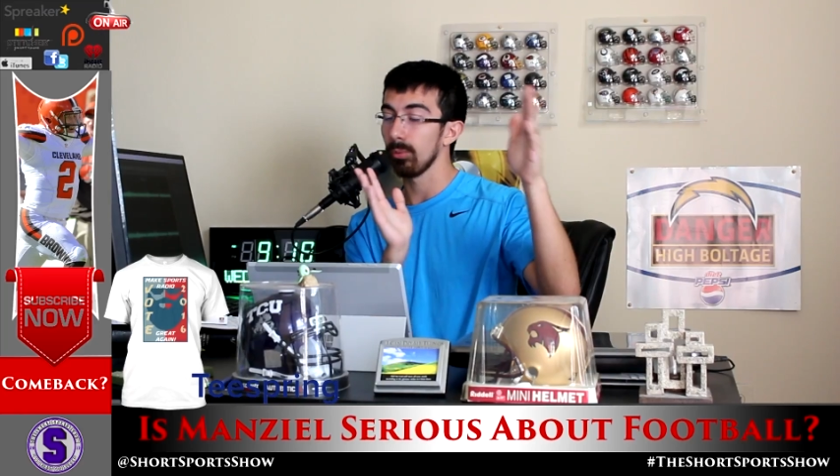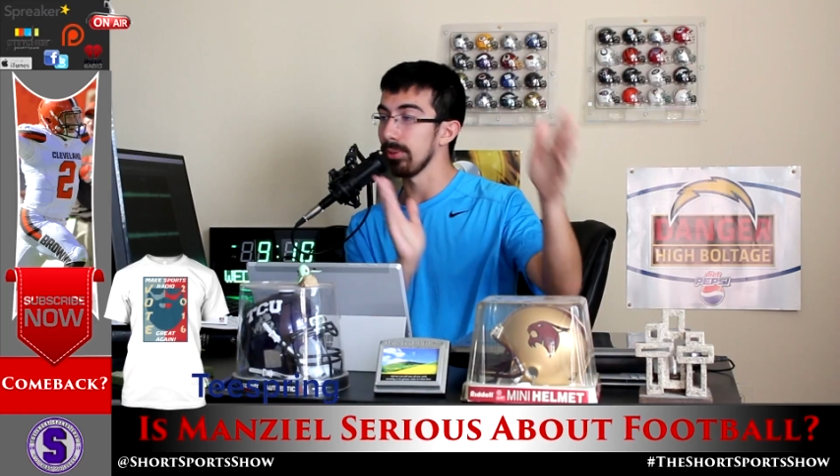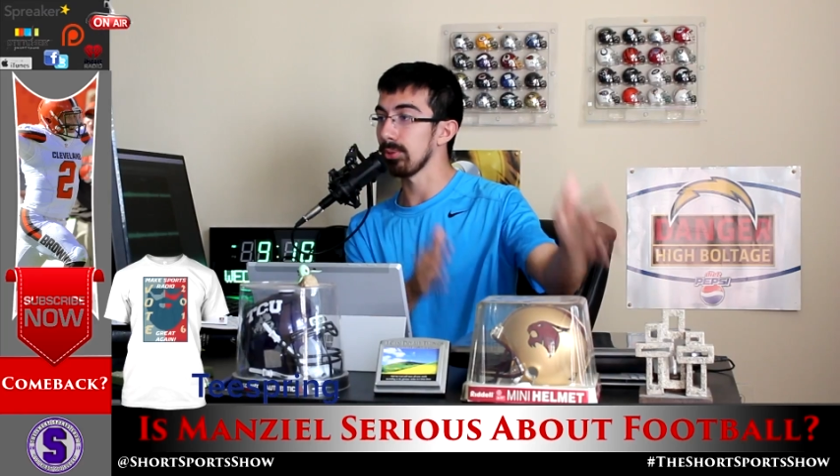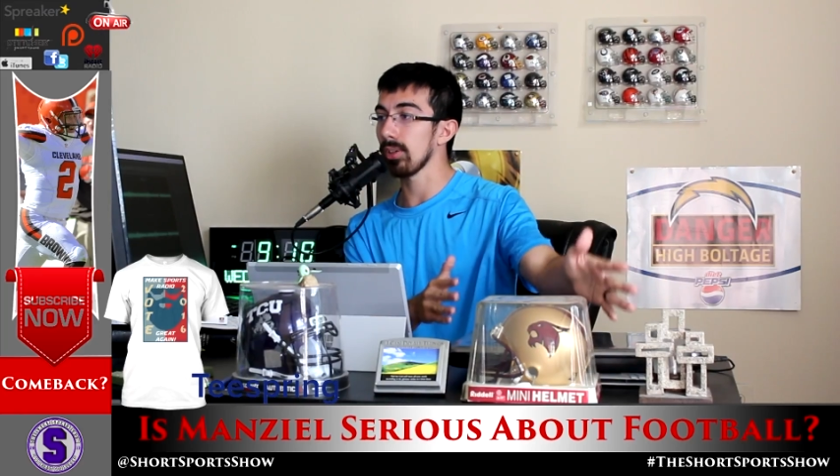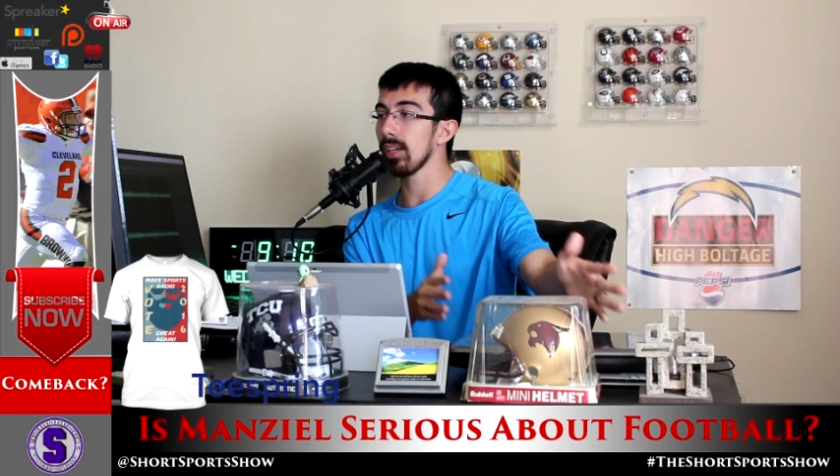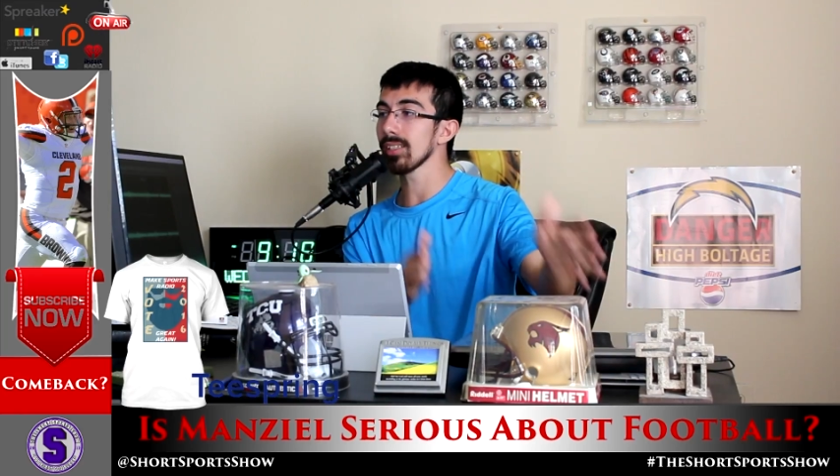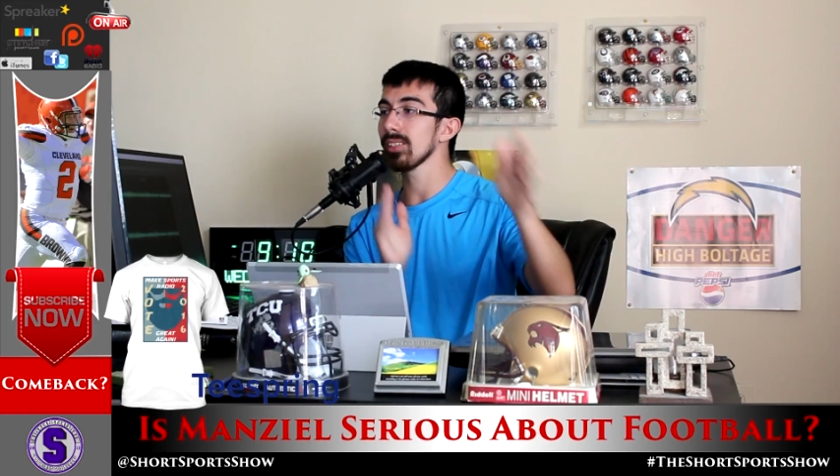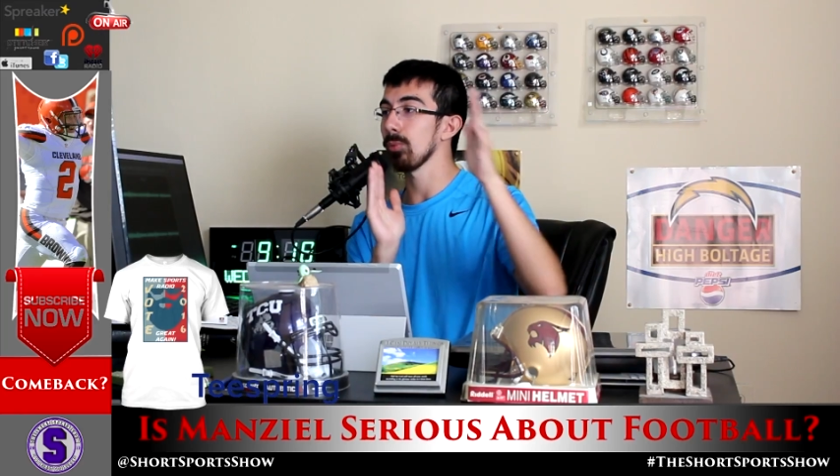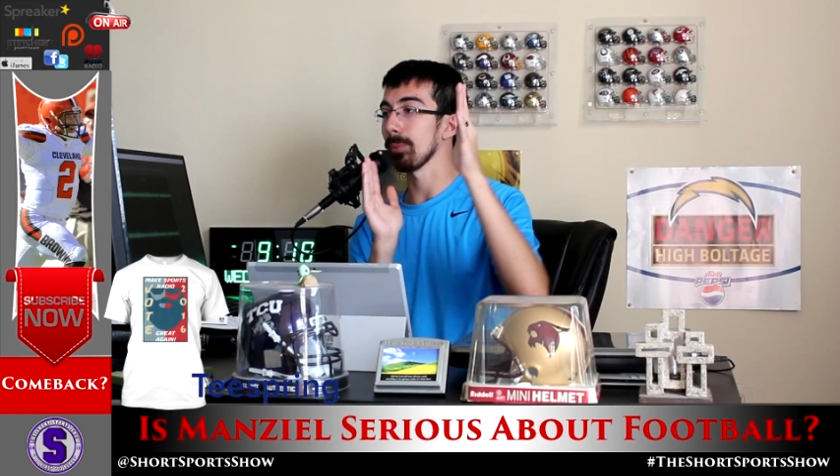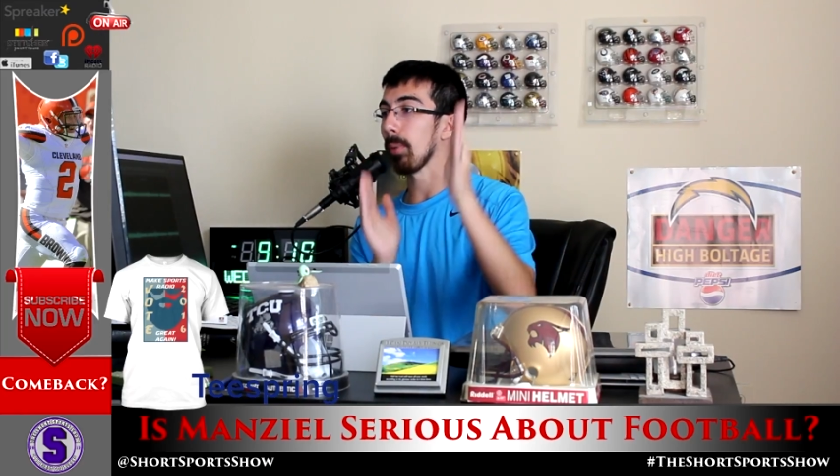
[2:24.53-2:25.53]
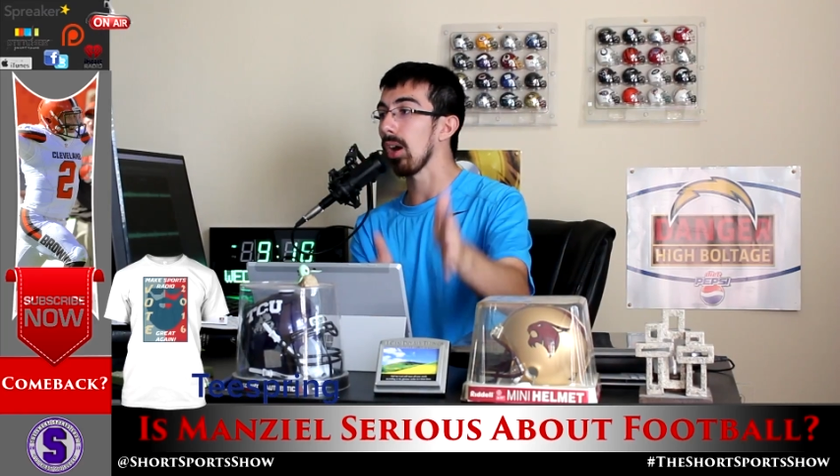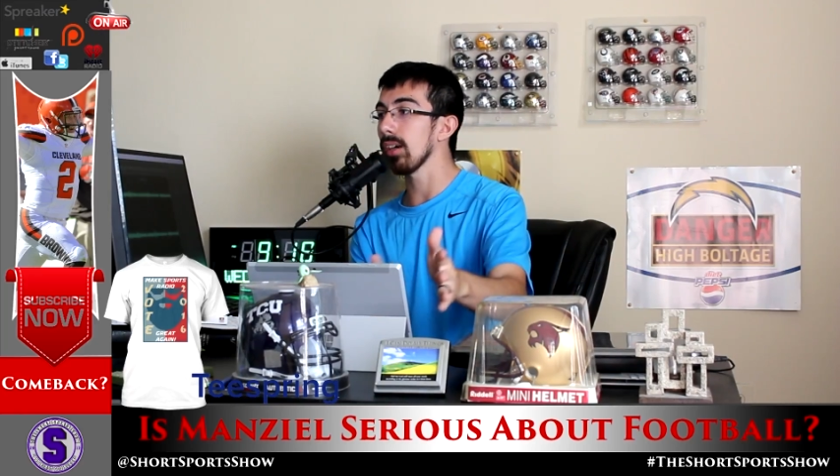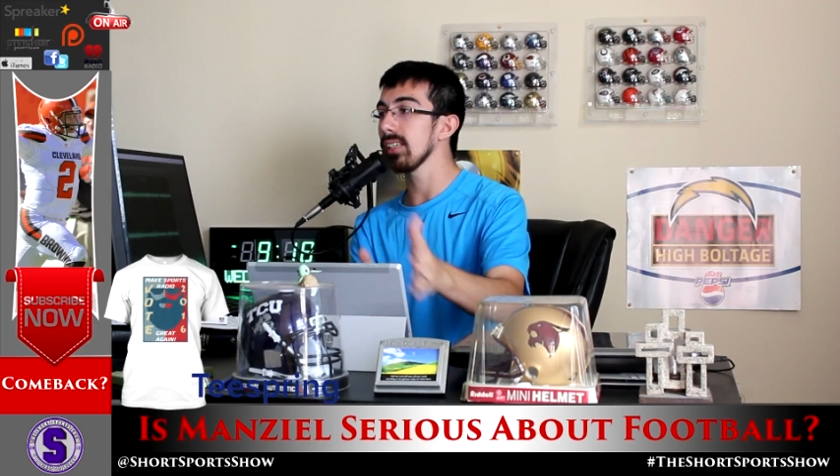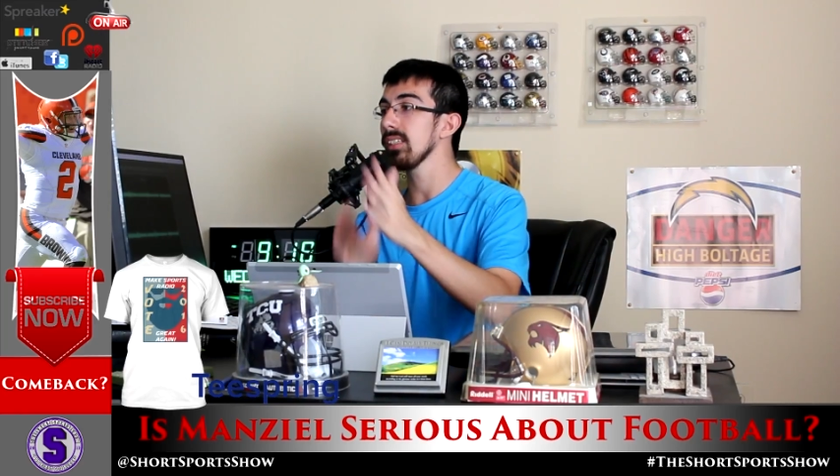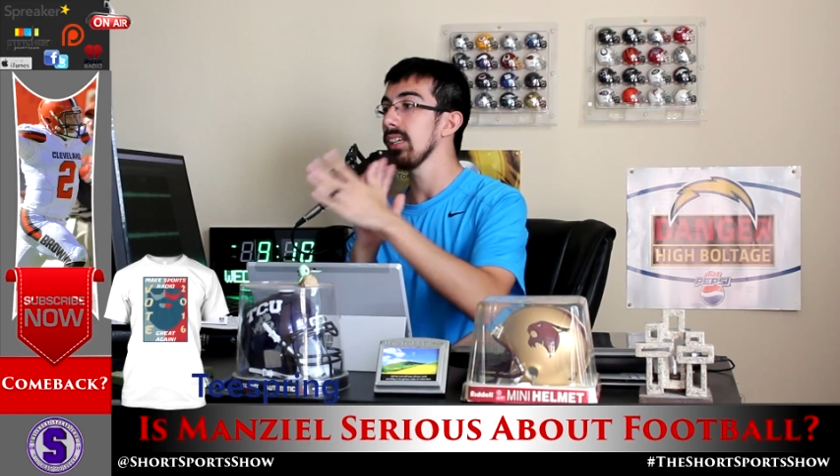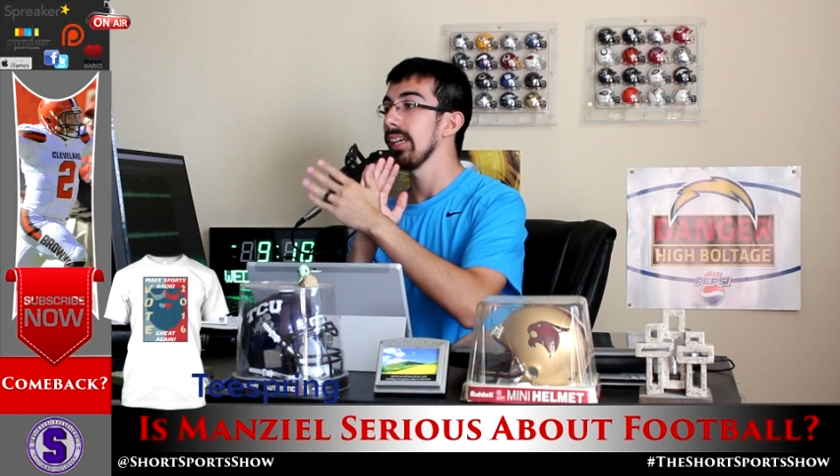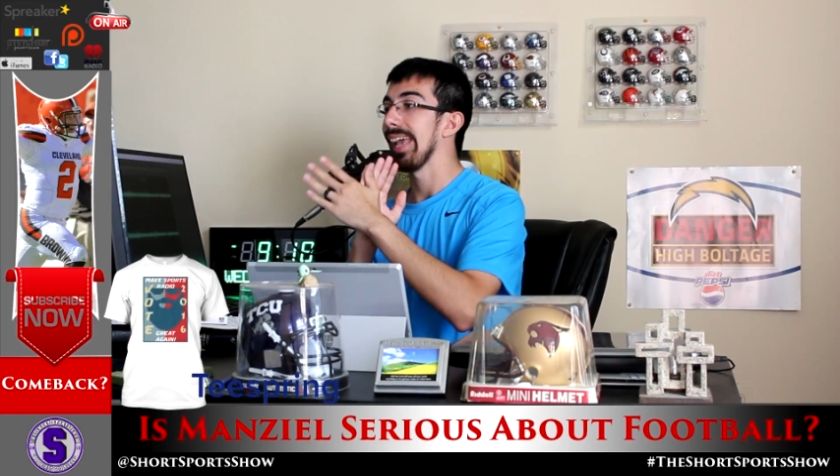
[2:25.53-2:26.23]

with drugs, with partying,